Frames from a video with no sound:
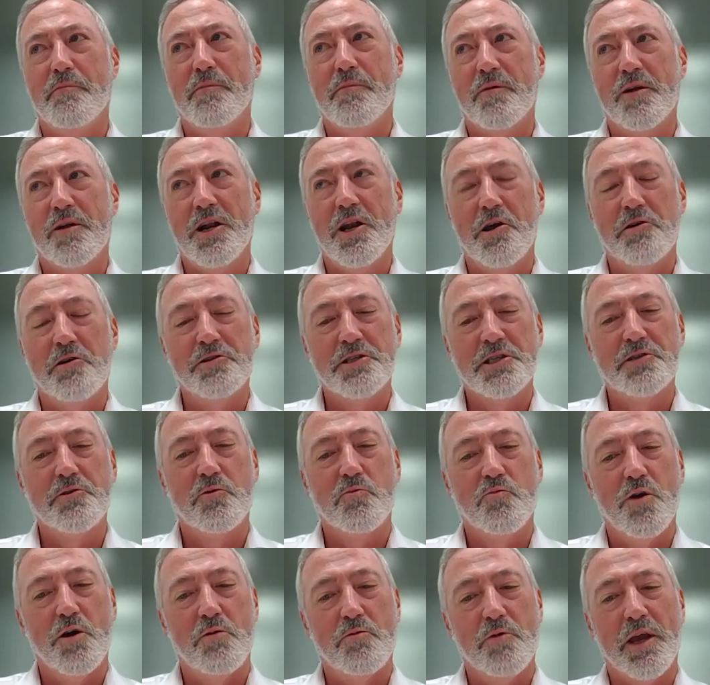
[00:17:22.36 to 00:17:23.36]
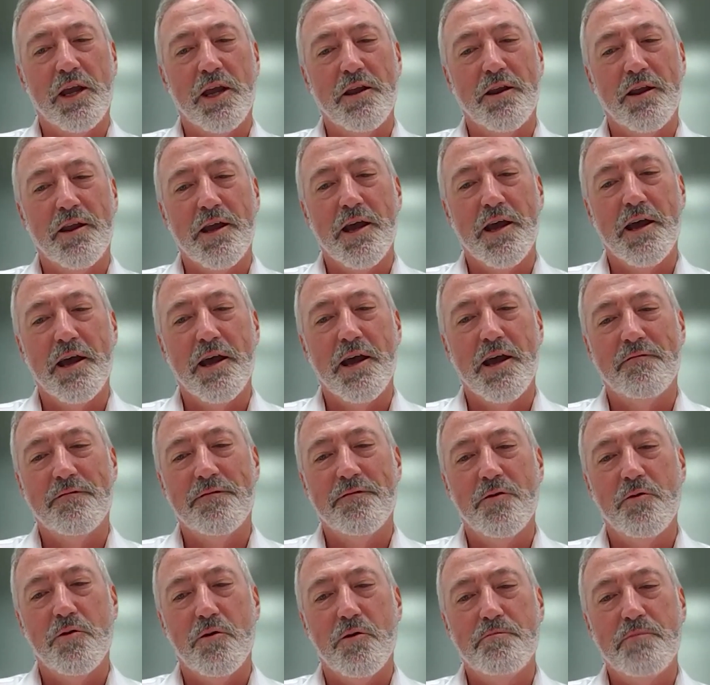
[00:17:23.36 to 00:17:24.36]
close to what we can get
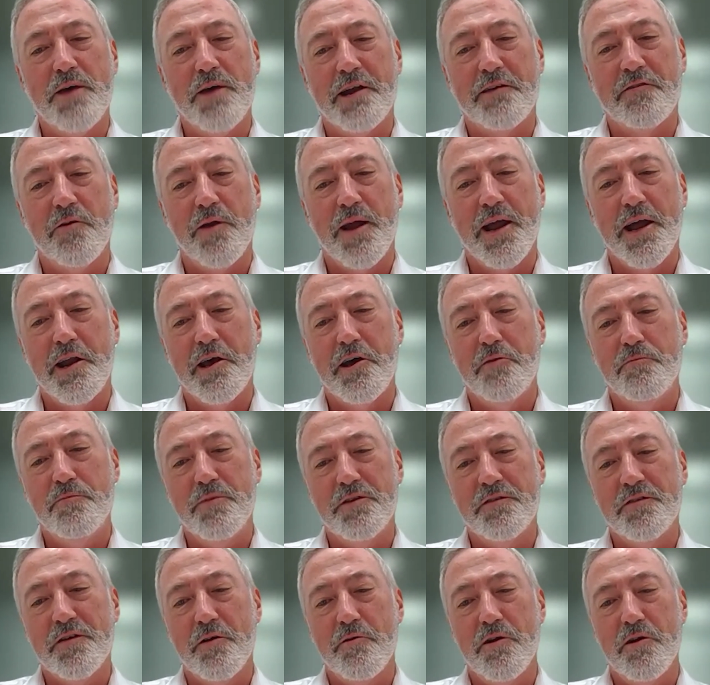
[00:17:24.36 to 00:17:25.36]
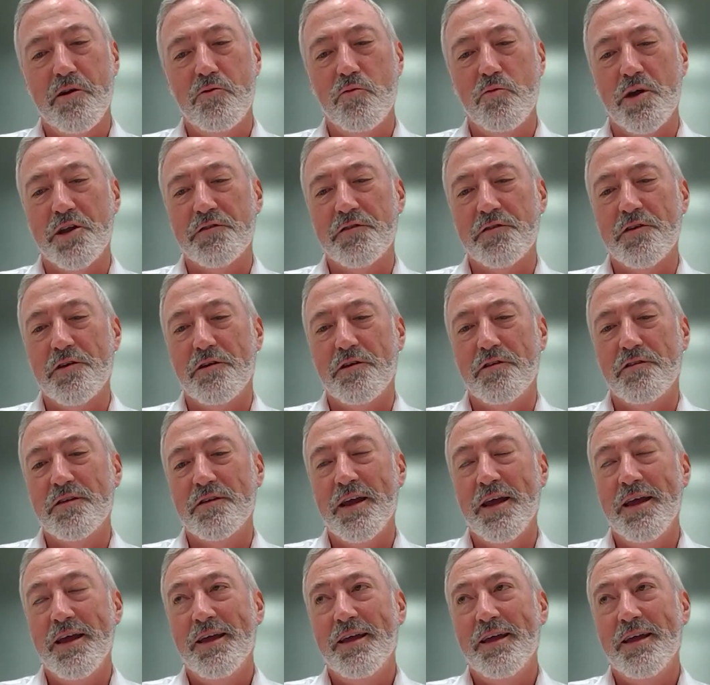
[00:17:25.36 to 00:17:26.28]
for battery anode material, which is,